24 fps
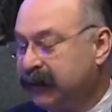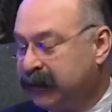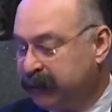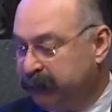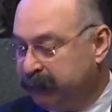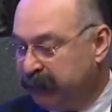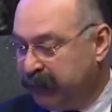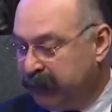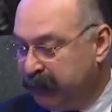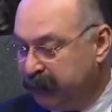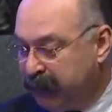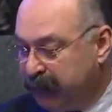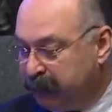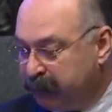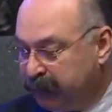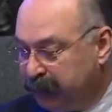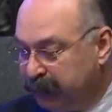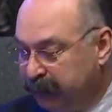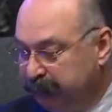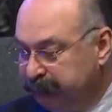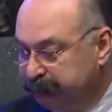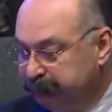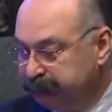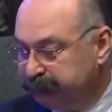a committee
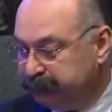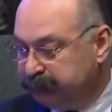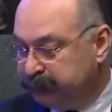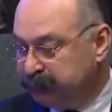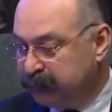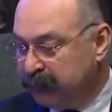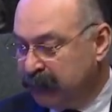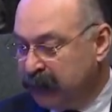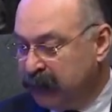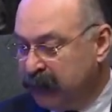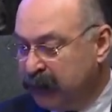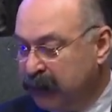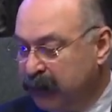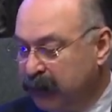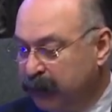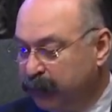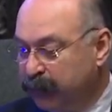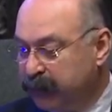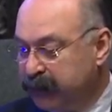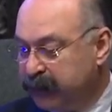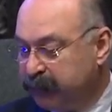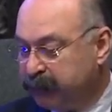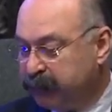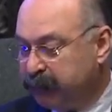member.
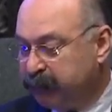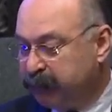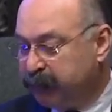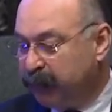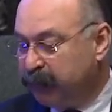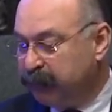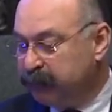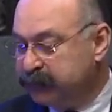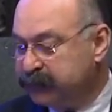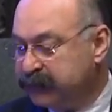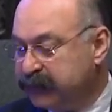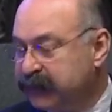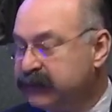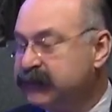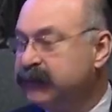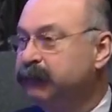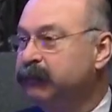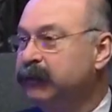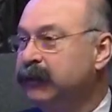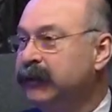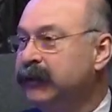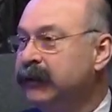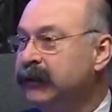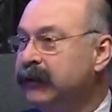Where the proposed
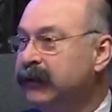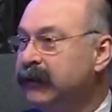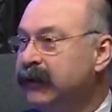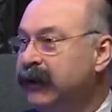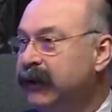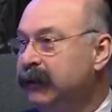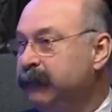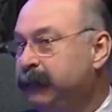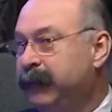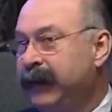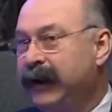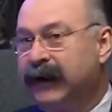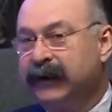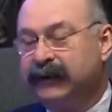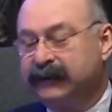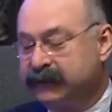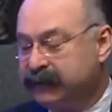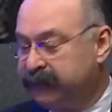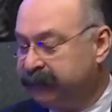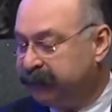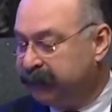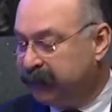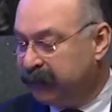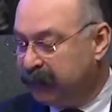discipline impacts
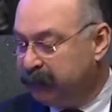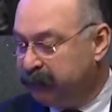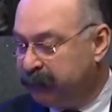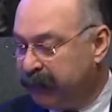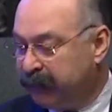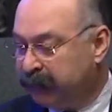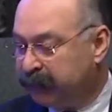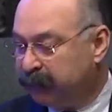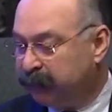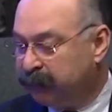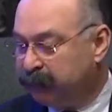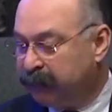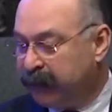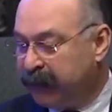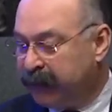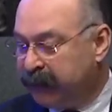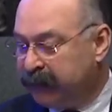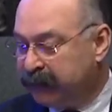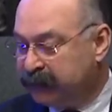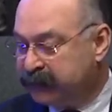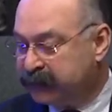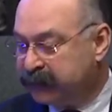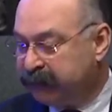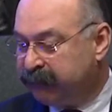the fundamental
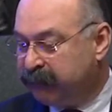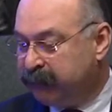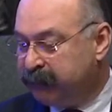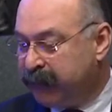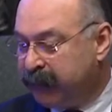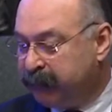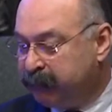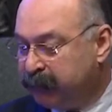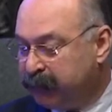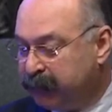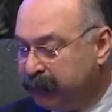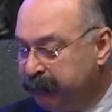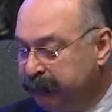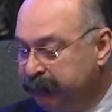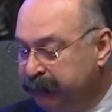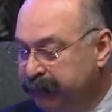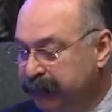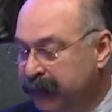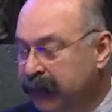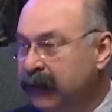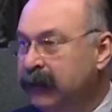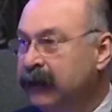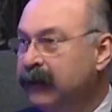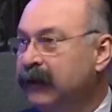rights of a member,
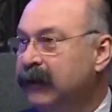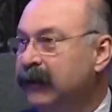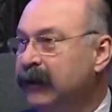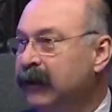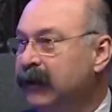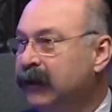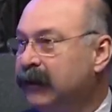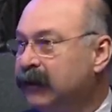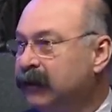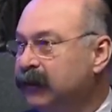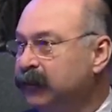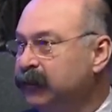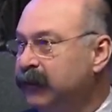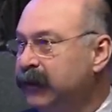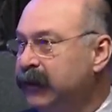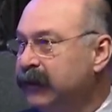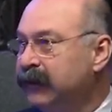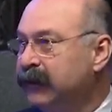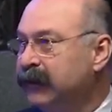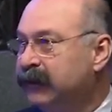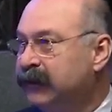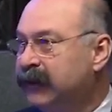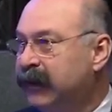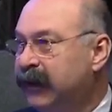
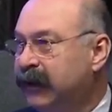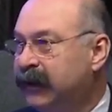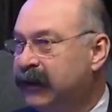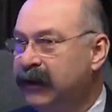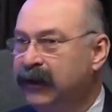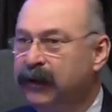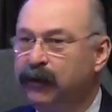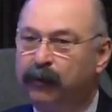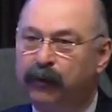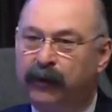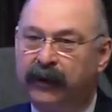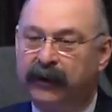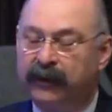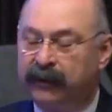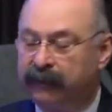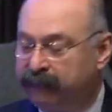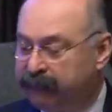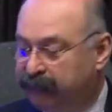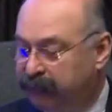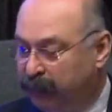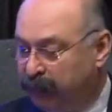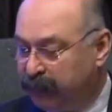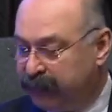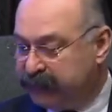including the taking away of
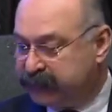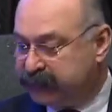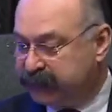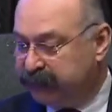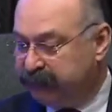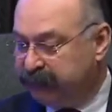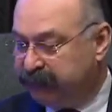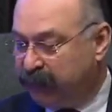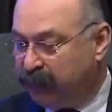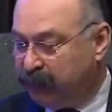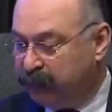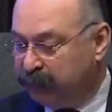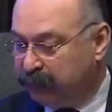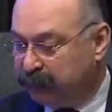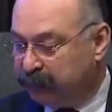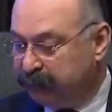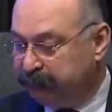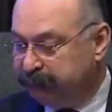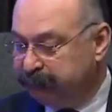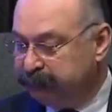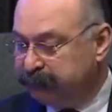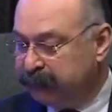voice and vote,